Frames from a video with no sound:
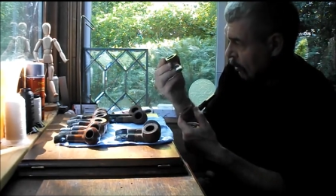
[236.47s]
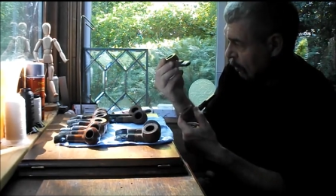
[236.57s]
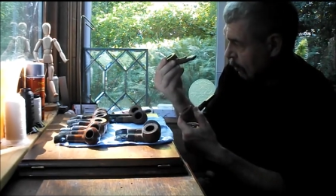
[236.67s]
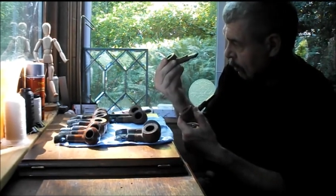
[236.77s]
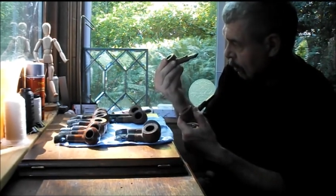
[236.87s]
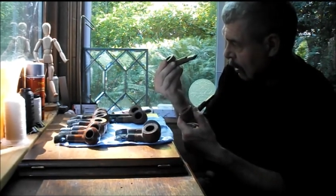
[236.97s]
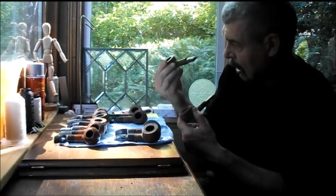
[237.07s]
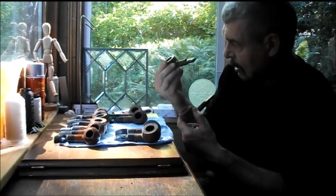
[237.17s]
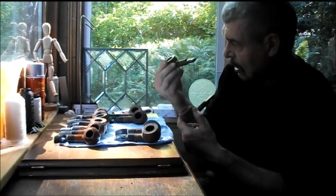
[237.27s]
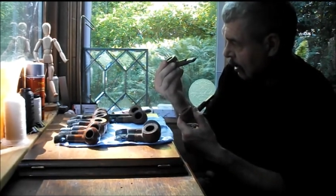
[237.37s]
it,
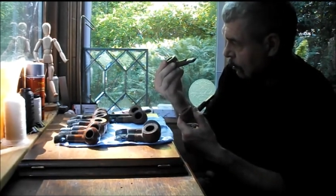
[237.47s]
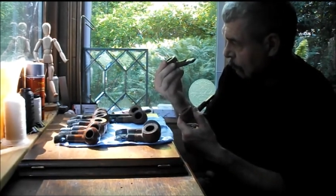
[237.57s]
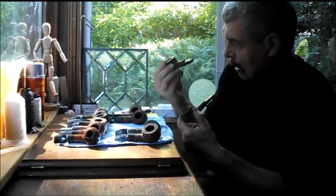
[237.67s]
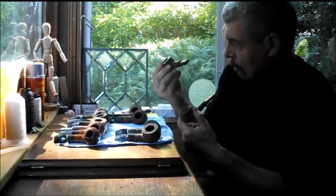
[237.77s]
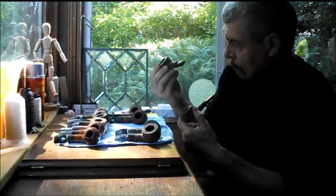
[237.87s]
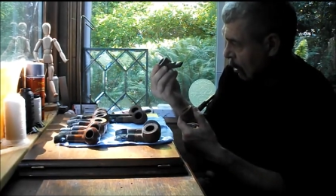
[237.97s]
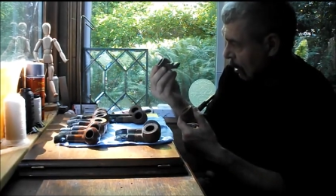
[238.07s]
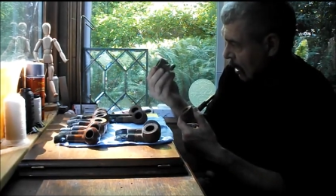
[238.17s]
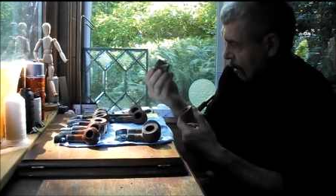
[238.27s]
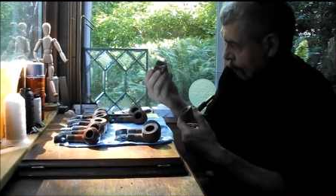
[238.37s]
that nice pink
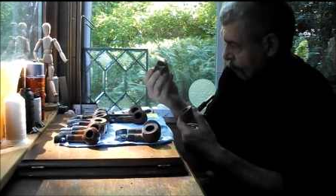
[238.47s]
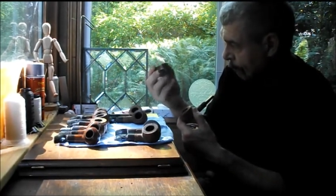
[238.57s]
putty.